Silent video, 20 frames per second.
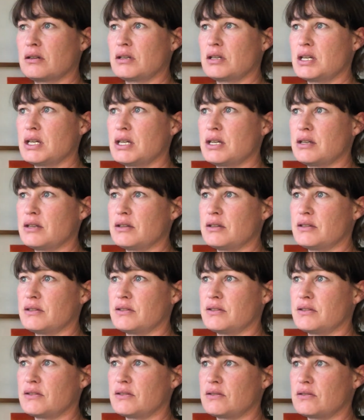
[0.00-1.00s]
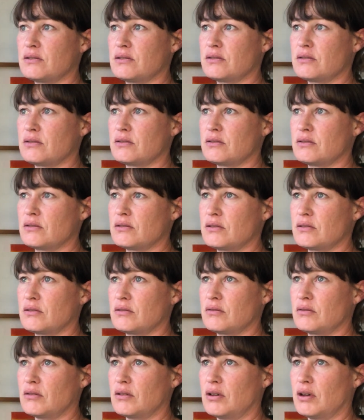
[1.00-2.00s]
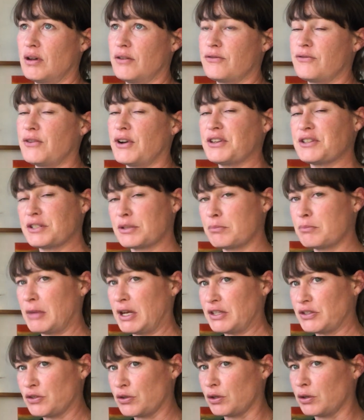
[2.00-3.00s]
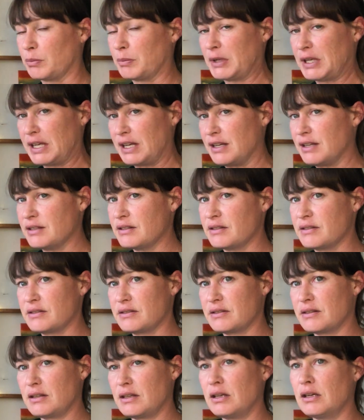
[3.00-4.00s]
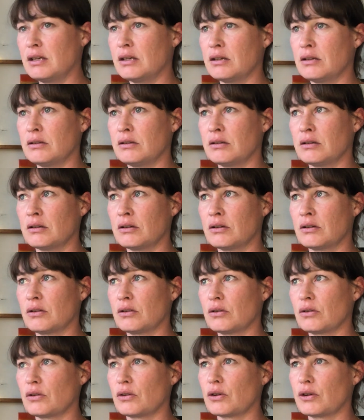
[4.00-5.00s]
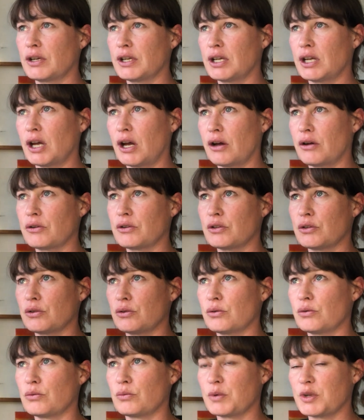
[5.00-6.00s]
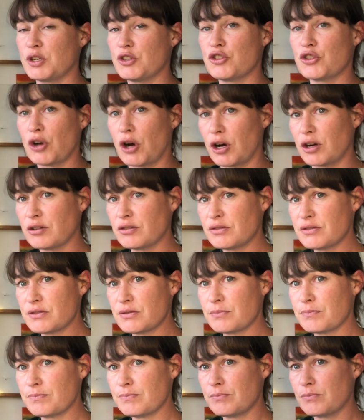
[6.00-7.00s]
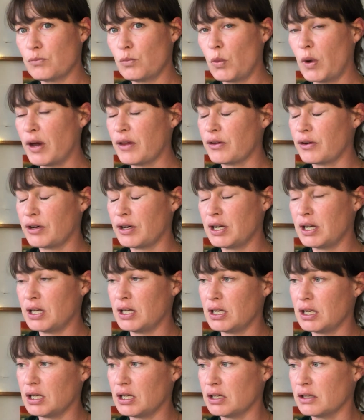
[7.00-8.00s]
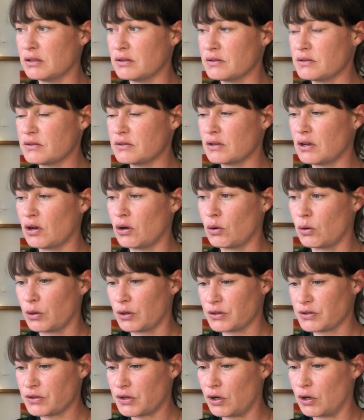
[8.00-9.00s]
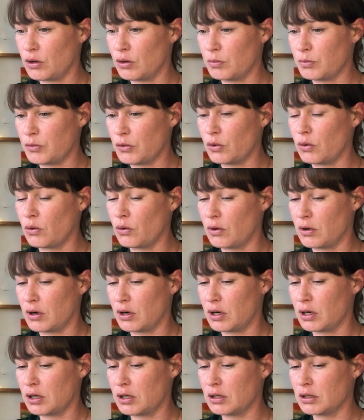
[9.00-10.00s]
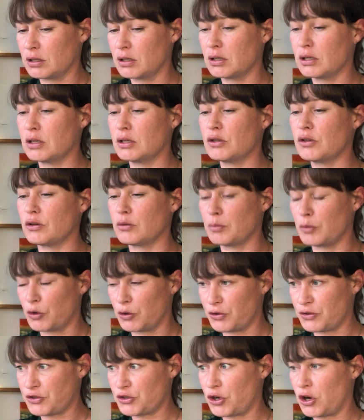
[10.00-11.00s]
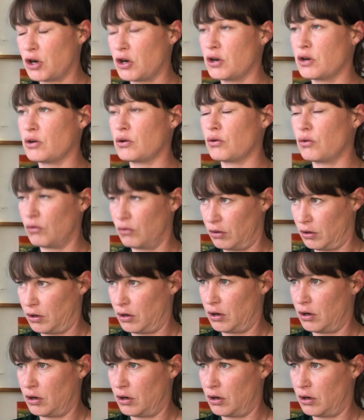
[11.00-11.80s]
is a fundamental piece in learning how to read charts, whether it is a horoscope or your birth chart or